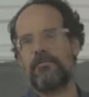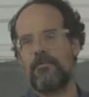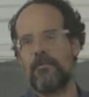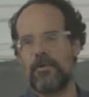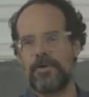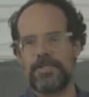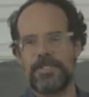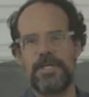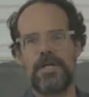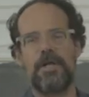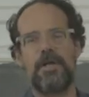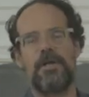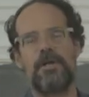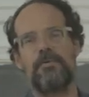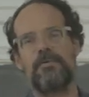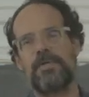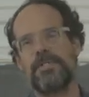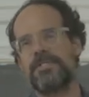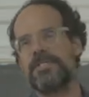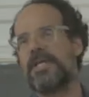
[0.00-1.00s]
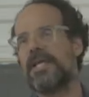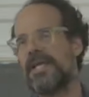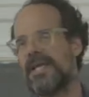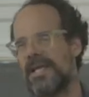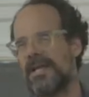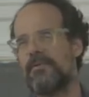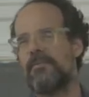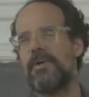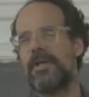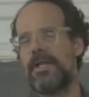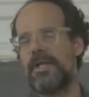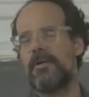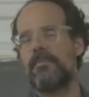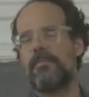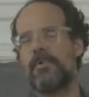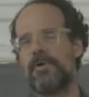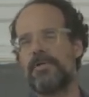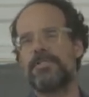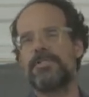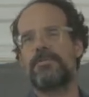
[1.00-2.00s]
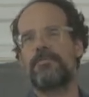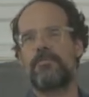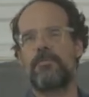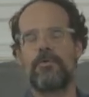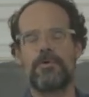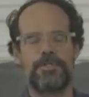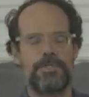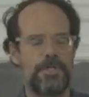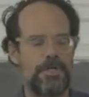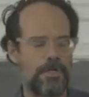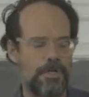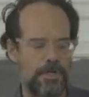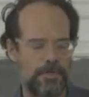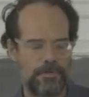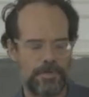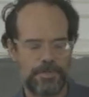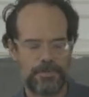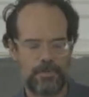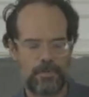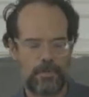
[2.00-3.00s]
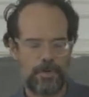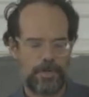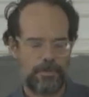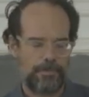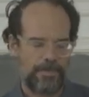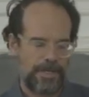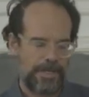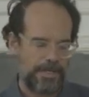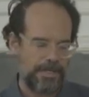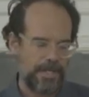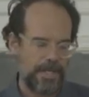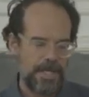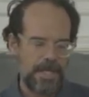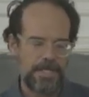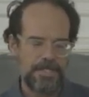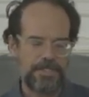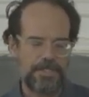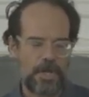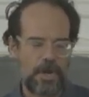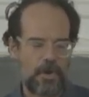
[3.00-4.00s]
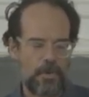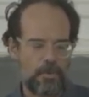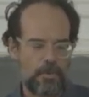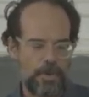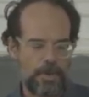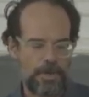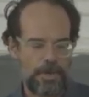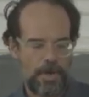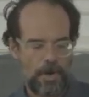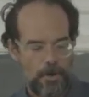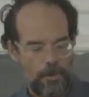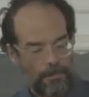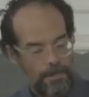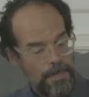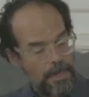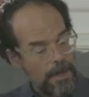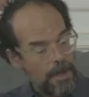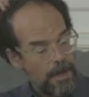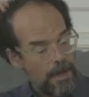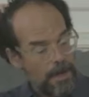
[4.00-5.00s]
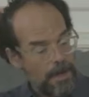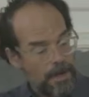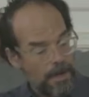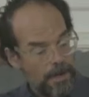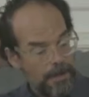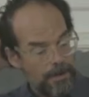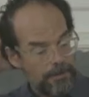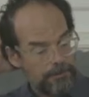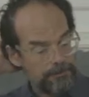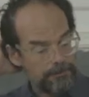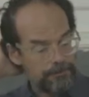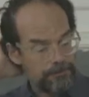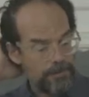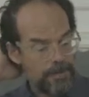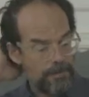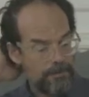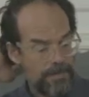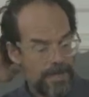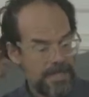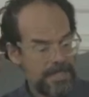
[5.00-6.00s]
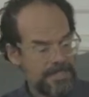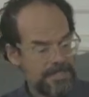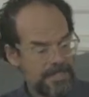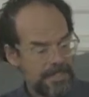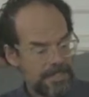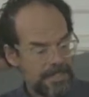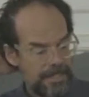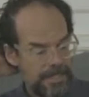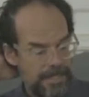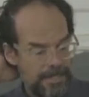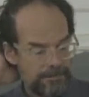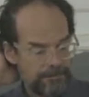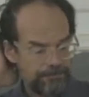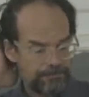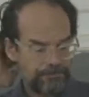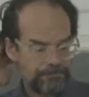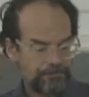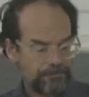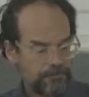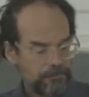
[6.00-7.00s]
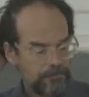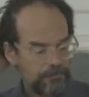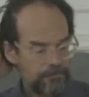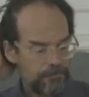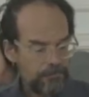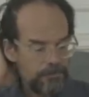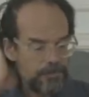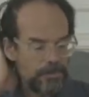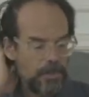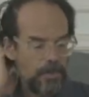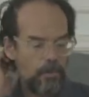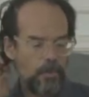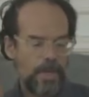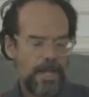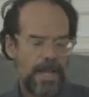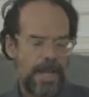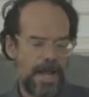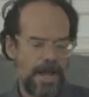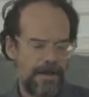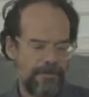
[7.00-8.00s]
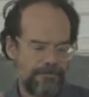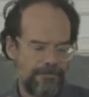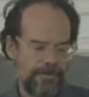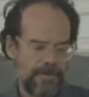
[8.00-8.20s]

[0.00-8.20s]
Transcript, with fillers: 1400s. It really emerged in 1400, oil paint. So, you know, um, basically we have